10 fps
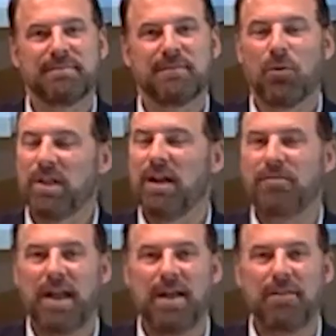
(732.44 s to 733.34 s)
We'd love
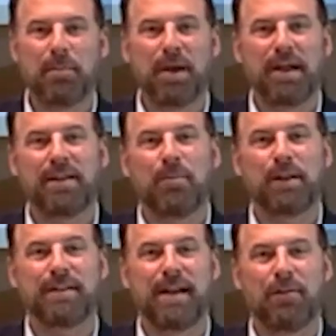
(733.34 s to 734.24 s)
to have you, Mike. Come
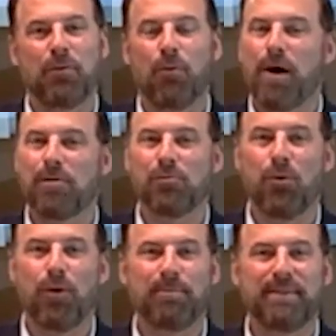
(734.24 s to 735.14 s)
on down. The water's
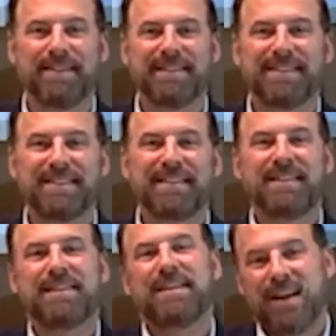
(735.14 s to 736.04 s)
warm.
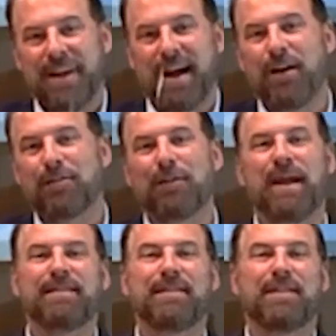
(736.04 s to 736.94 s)
I'd also
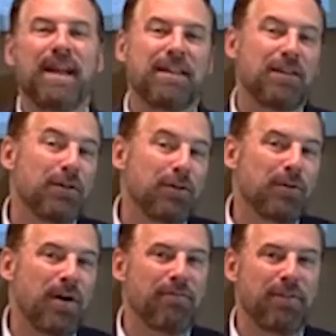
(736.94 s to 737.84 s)
like to thank you,
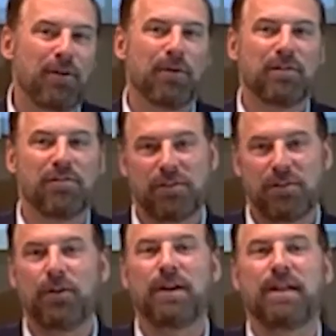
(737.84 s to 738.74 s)
our viewers, for
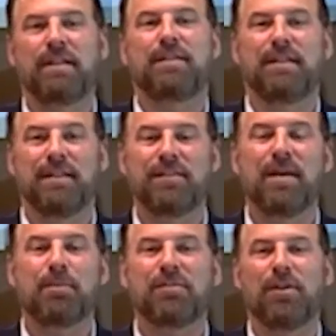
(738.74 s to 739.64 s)
tuning in to this
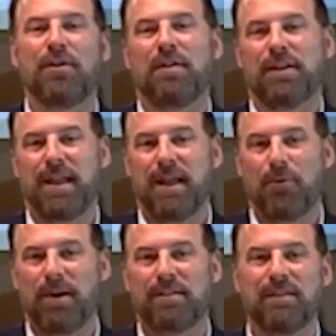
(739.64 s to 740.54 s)
episode of A
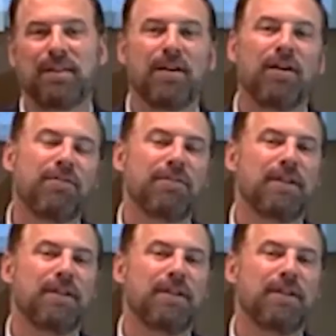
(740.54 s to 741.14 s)
Gateway to the Gulf.